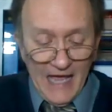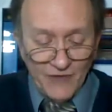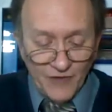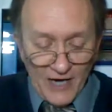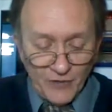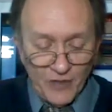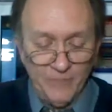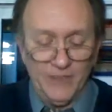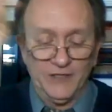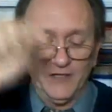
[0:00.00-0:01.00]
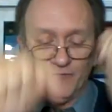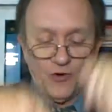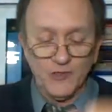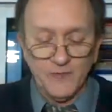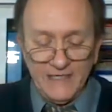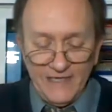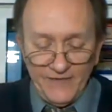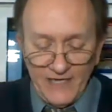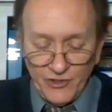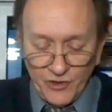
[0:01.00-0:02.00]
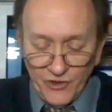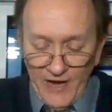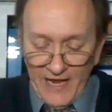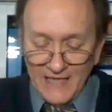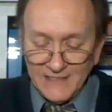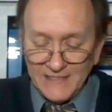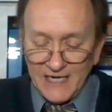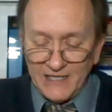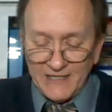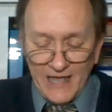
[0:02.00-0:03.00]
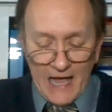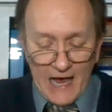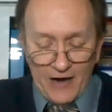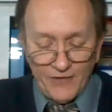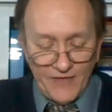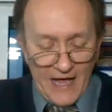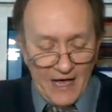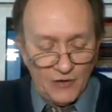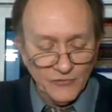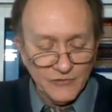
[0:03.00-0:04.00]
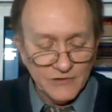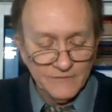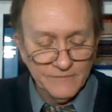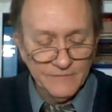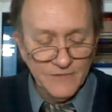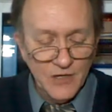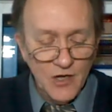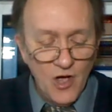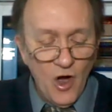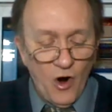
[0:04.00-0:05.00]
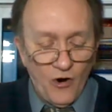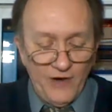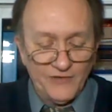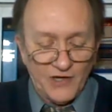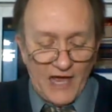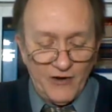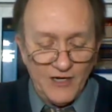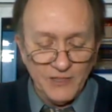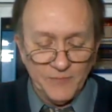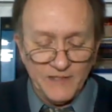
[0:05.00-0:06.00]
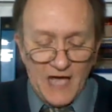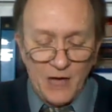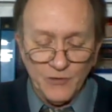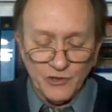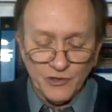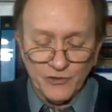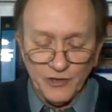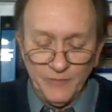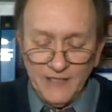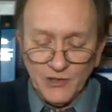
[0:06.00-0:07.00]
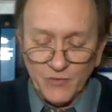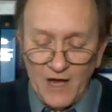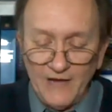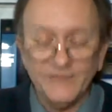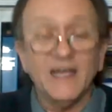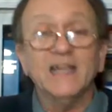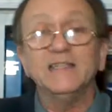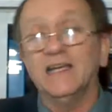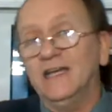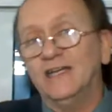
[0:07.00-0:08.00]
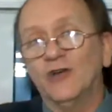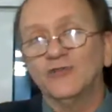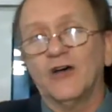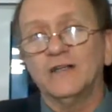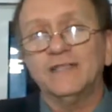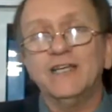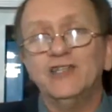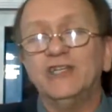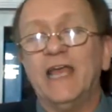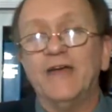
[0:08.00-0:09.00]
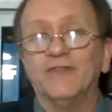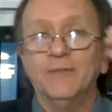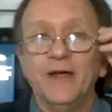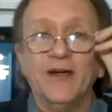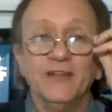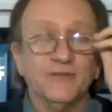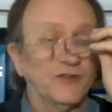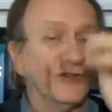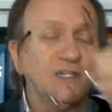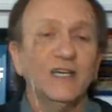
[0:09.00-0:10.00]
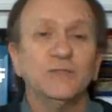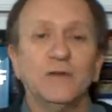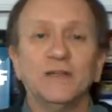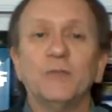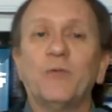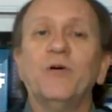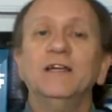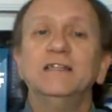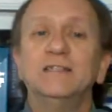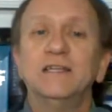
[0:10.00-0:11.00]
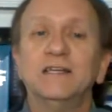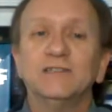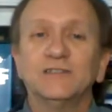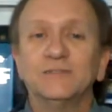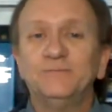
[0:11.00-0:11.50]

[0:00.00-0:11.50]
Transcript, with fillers: and write her a bill of divorcement, give it into her hand, send it to, out of the house. Or if the latter husband die, which took her to be his wife, then the, it goes on to say she can't remarry the first husband. The point is this.